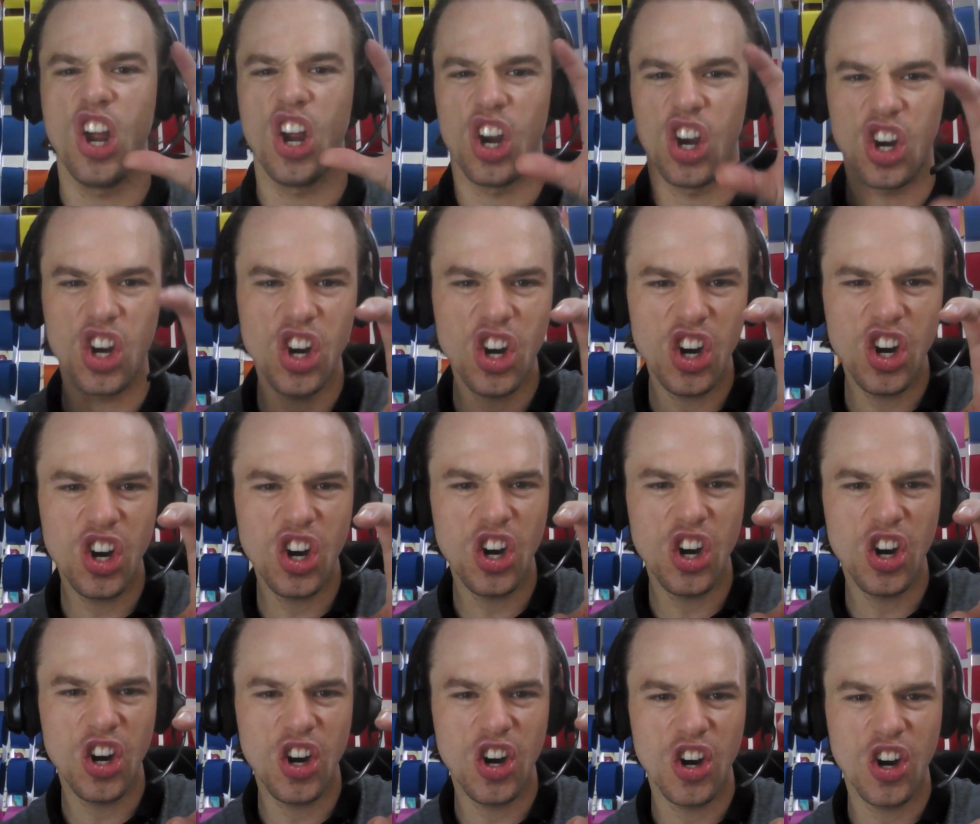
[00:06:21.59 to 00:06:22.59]

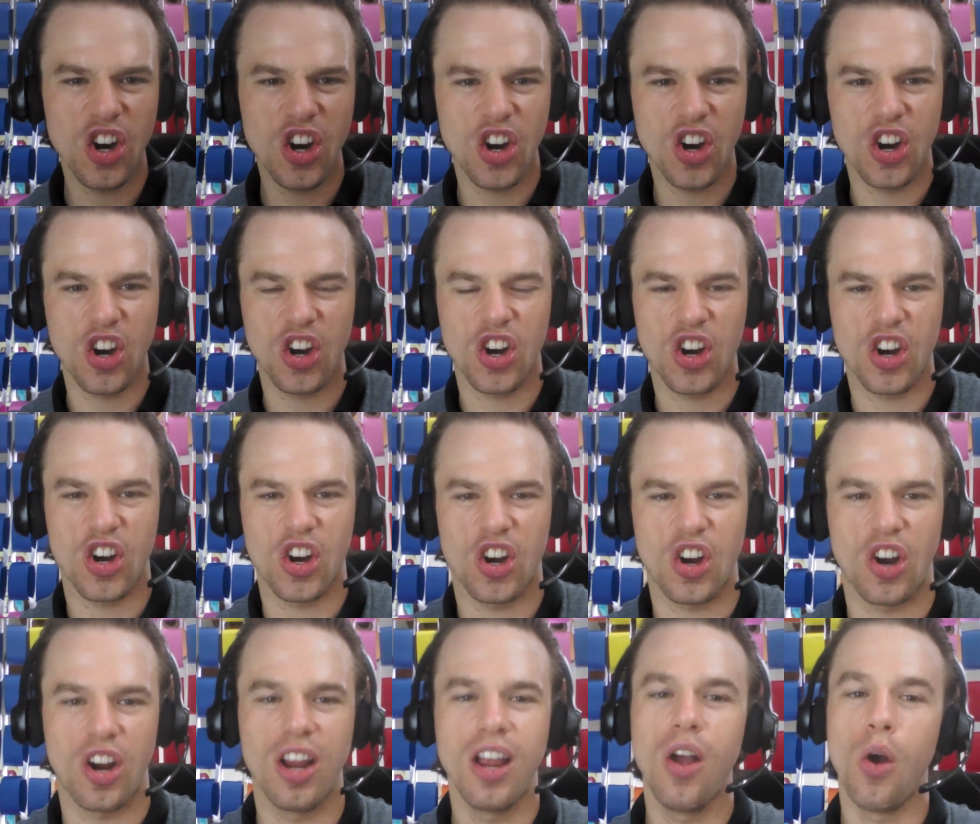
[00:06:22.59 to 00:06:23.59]

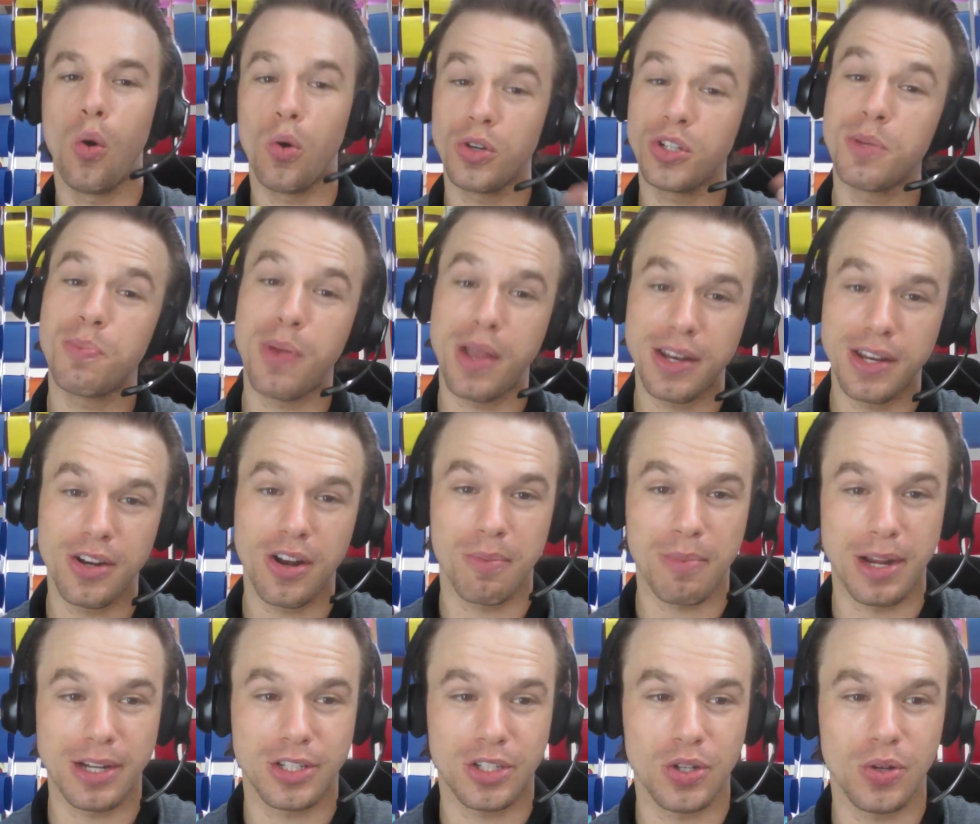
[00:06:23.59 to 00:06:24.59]
Or depending on
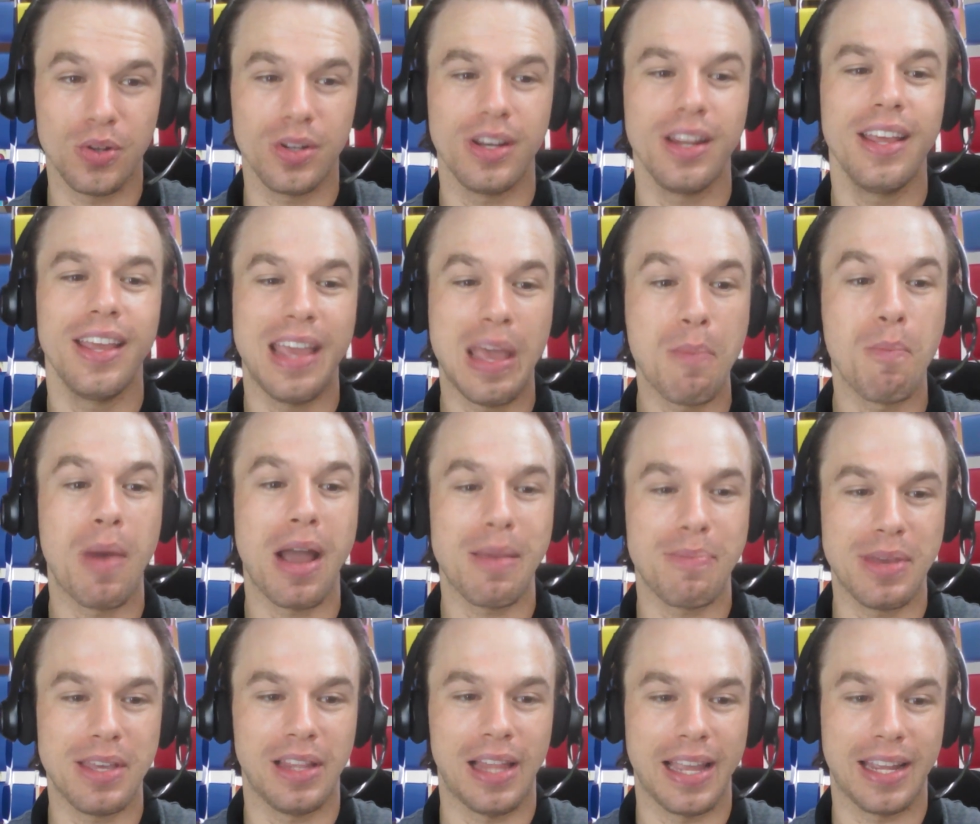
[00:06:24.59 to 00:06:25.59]
my student, it might
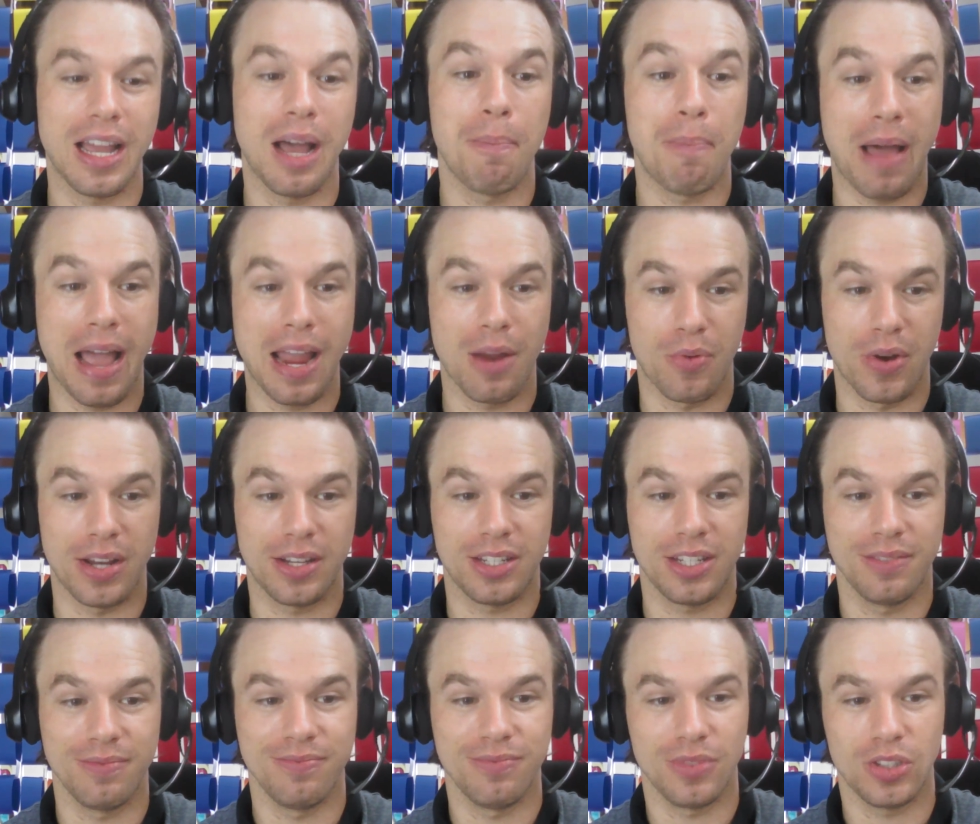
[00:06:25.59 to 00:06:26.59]
be like a pirate.
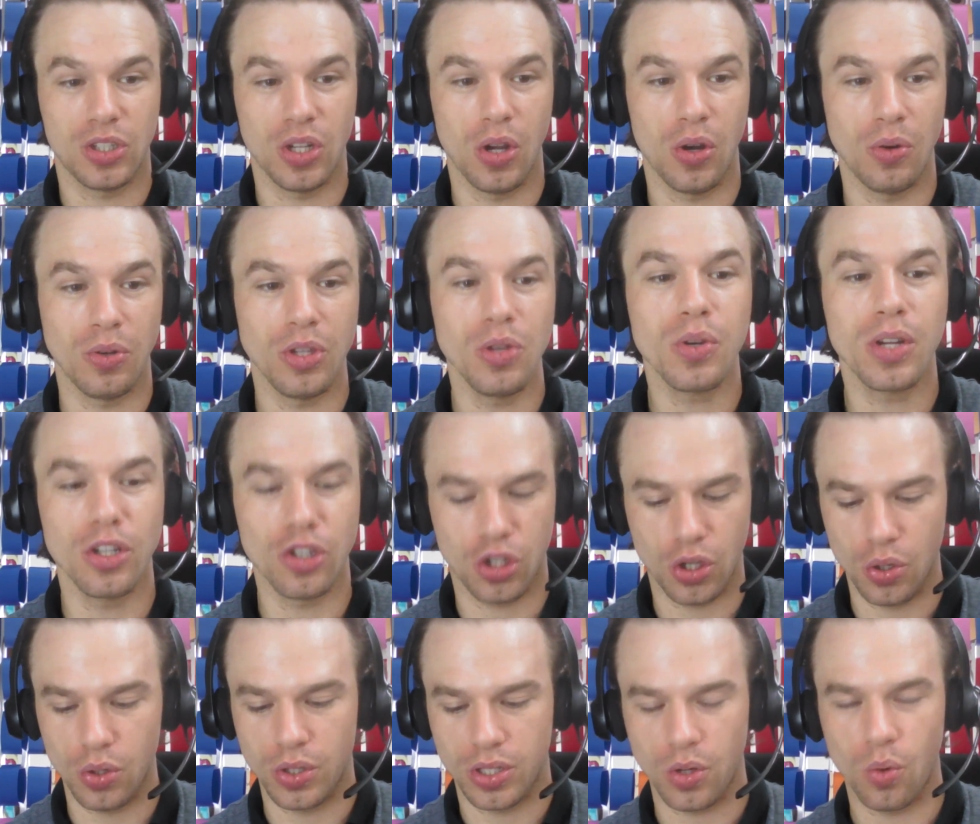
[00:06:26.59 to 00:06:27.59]
So you can
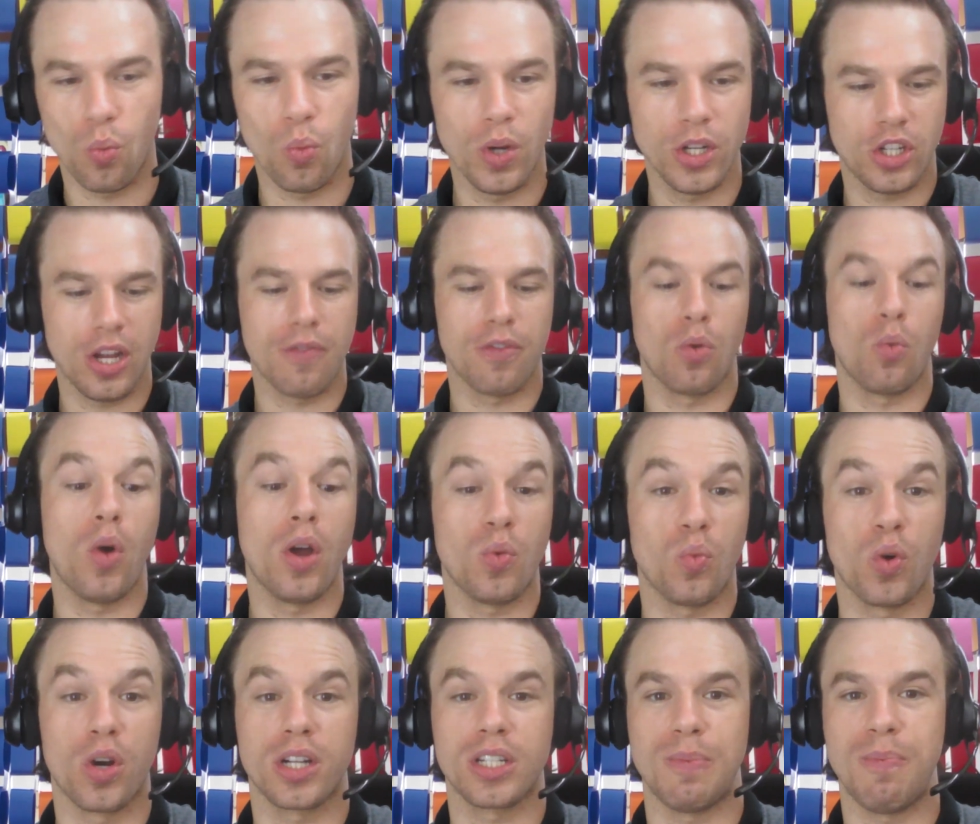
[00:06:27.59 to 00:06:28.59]
choose whichever one
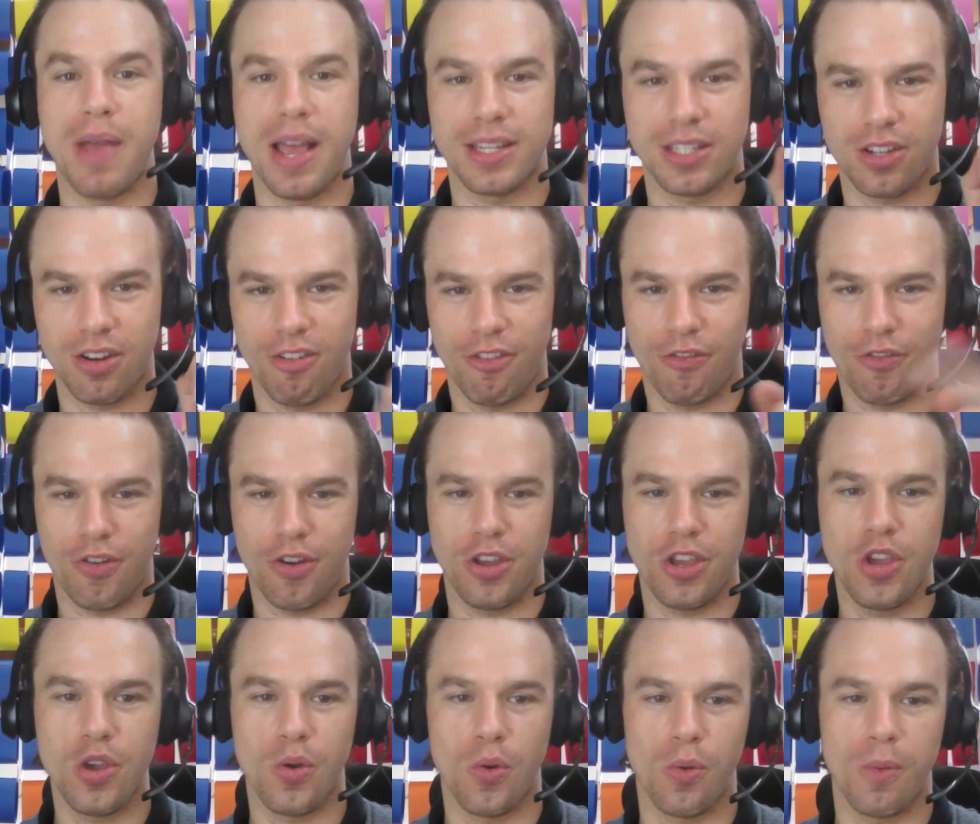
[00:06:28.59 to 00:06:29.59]
works best for
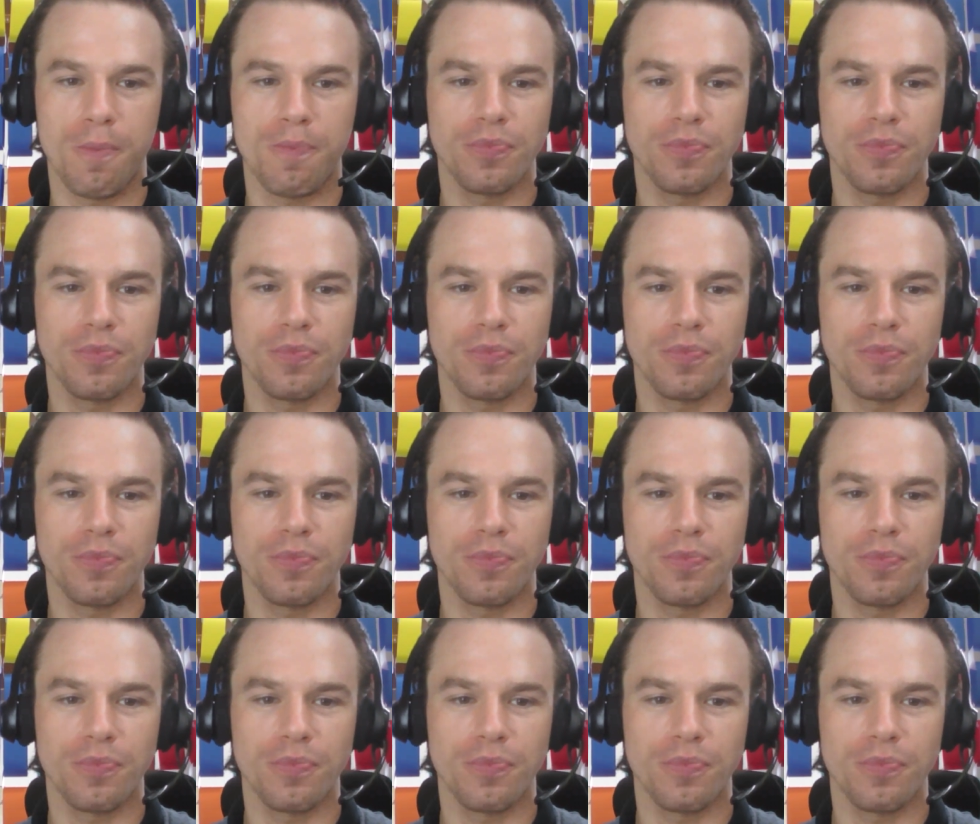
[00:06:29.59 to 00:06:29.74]
you.